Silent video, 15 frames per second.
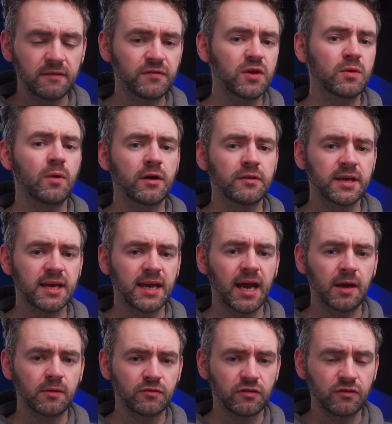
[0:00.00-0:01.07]
if you are the
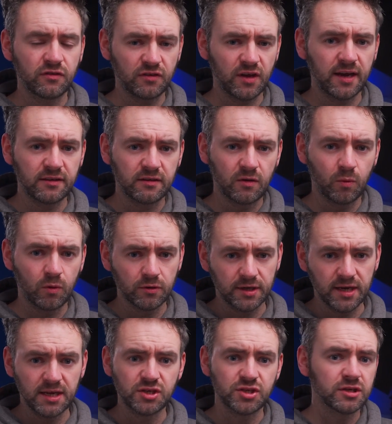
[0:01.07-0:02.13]
account's site
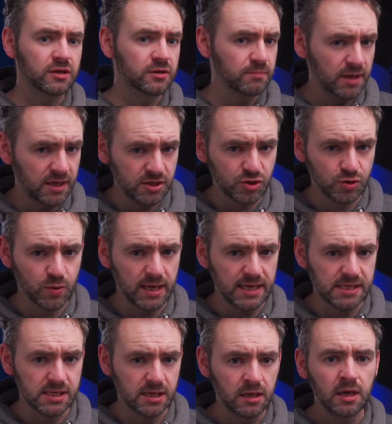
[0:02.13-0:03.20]
coordination
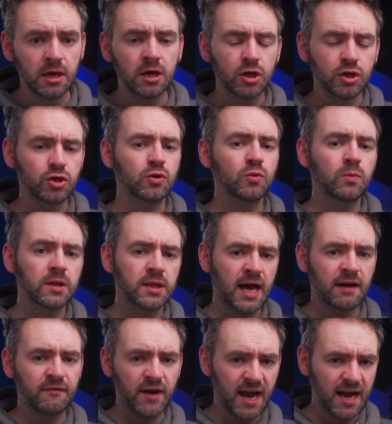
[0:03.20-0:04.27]
administrator, you will
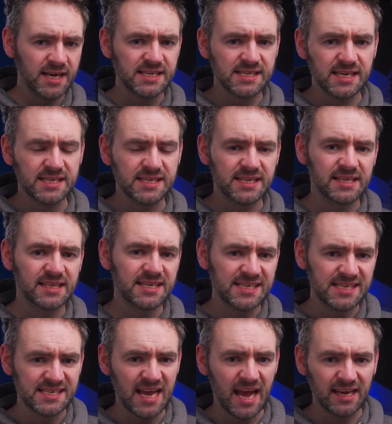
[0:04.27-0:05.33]
have access to this
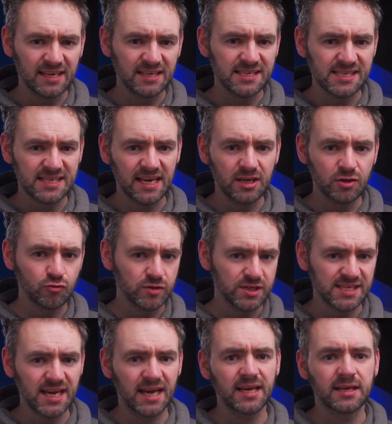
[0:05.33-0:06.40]
second stage
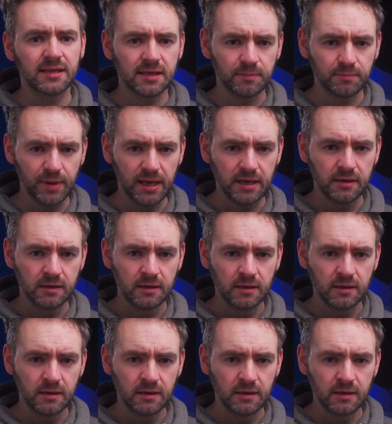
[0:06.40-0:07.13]
recycling bin.